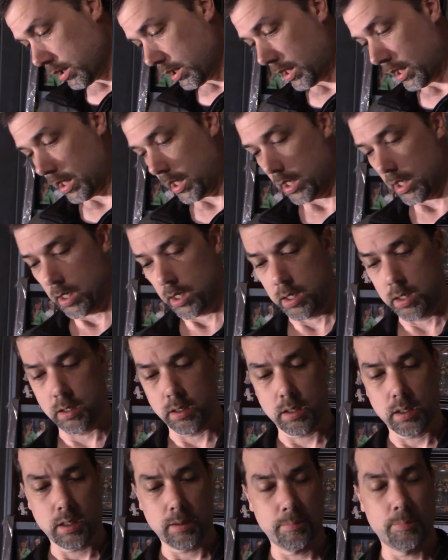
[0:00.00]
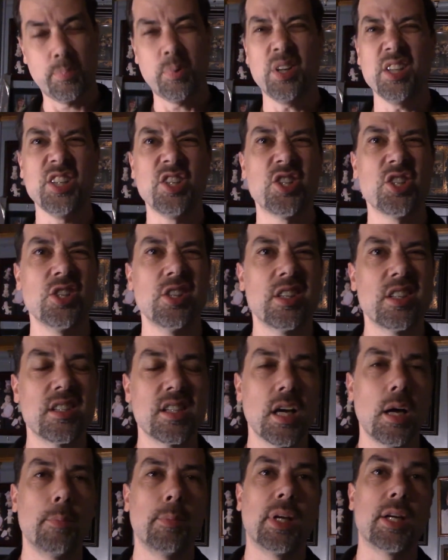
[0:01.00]
and I'm pretty sure it's
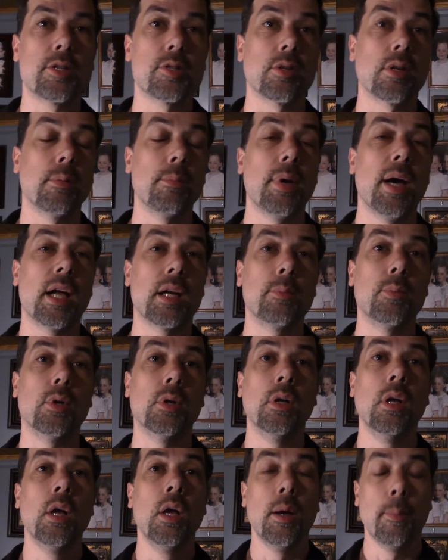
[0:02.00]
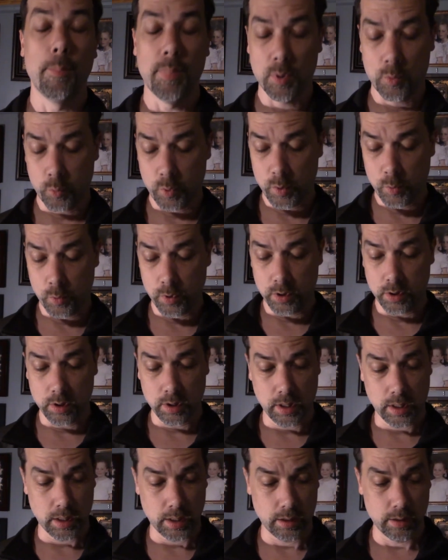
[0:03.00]
Sound Blaster compatible, but we
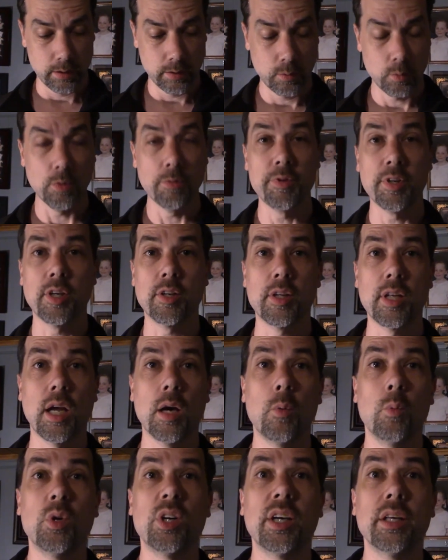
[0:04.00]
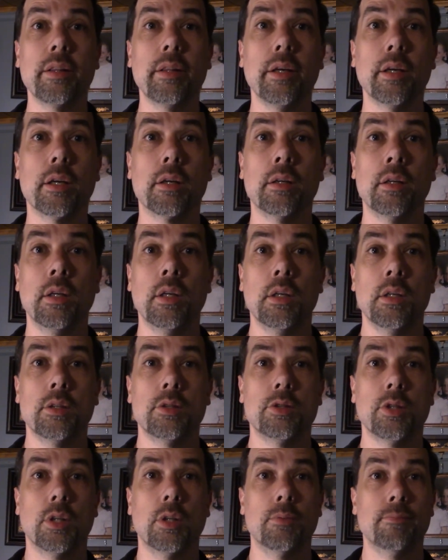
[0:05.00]
will uh, we'll figure that out. We'll get there.
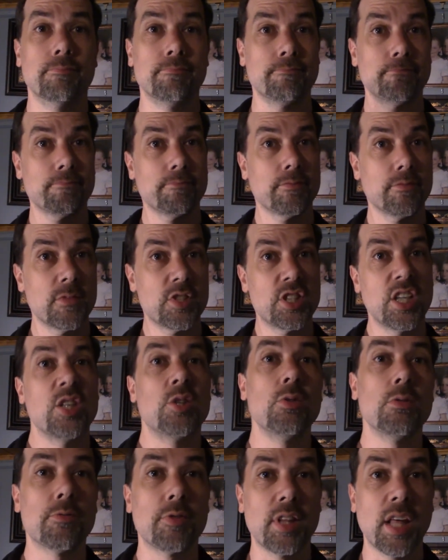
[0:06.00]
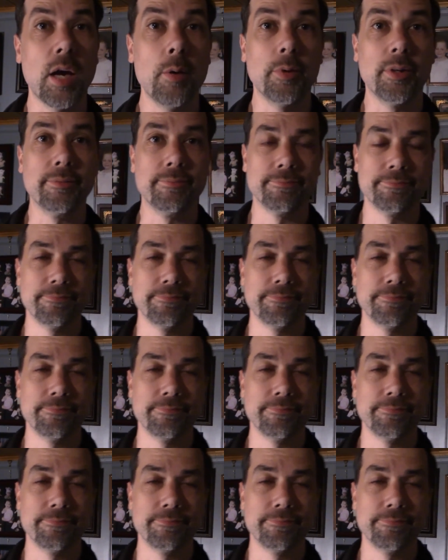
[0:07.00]
So Stay tuned for that one.